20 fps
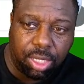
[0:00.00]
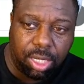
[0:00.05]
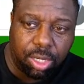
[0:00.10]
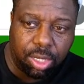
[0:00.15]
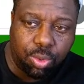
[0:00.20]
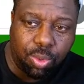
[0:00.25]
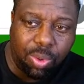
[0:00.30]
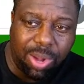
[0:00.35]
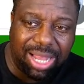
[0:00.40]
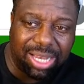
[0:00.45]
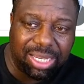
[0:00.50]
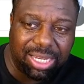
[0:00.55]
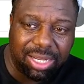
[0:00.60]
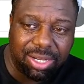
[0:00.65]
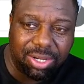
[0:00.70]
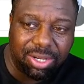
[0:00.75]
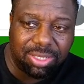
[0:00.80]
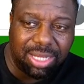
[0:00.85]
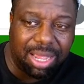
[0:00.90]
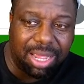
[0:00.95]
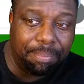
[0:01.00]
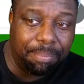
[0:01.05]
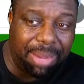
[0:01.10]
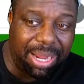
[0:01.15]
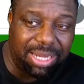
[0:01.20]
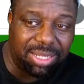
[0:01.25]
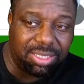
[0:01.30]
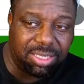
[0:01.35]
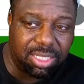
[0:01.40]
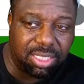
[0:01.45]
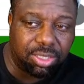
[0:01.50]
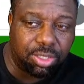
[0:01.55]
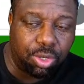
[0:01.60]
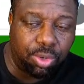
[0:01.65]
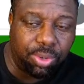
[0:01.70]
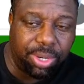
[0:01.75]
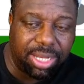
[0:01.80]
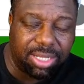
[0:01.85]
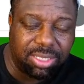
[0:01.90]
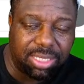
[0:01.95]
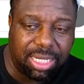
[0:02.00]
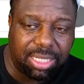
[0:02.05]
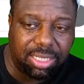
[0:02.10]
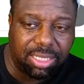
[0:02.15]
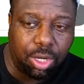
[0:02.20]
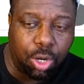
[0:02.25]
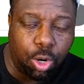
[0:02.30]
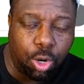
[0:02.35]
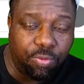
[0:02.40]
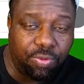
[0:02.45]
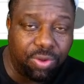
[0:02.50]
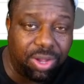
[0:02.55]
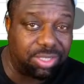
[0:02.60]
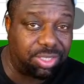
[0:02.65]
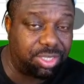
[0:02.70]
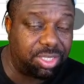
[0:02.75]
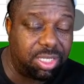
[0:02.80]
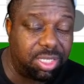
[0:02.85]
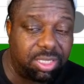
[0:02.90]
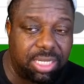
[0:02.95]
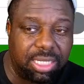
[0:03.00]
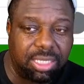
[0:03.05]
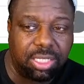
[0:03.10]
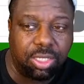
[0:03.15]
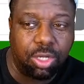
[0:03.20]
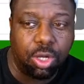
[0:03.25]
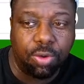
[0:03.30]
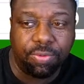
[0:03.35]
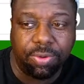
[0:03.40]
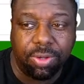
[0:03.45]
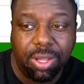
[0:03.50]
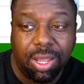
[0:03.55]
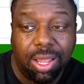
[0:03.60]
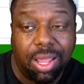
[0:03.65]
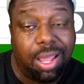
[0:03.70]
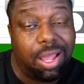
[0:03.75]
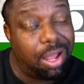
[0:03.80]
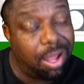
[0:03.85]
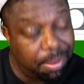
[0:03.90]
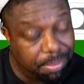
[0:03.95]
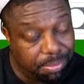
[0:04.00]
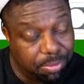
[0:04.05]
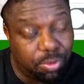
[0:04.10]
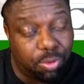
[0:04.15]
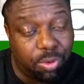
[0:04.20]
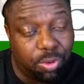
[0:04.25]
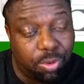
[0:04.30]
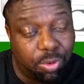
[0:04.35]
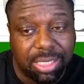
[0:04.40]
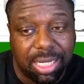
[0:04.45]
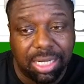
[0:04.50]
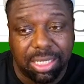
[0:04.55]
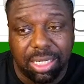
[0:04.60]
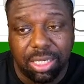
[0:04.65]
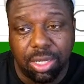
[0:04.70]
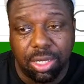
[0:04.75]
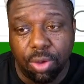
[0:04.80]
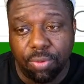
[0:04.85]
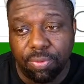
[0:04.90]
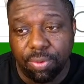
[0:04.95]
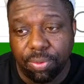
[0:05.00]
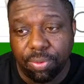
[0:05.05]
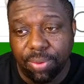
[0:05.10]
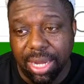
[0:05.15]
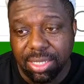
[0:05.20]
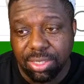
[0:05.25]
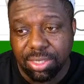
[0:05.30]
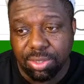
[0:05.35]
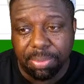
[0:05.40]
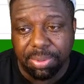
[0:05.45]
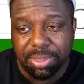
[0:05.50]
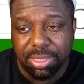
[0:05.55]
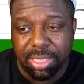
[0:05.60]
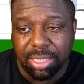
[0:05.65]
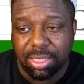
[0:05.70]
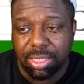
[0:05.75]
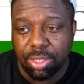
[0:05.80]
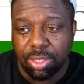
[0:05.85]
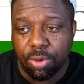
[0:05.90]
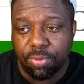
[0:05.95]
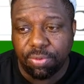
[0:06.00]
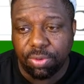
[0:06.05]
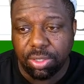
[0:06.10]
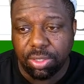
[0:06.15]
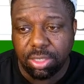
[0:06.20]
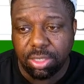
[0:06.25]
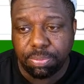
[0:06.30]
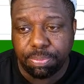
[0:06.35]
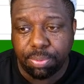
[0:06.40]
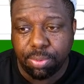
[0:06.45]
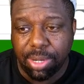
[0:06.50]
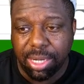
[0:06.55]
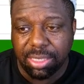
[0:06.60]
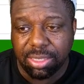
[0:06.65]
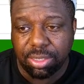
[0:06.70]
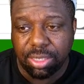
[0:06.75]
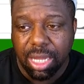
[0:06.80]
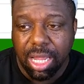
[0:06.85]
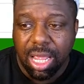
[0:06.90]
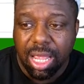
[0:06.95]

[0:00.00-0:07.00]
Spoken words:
Kawhi Leonard, I might just go ahead and take the over. I should take the over. I'm going to take the over, right? So I'm going to take the over at this point.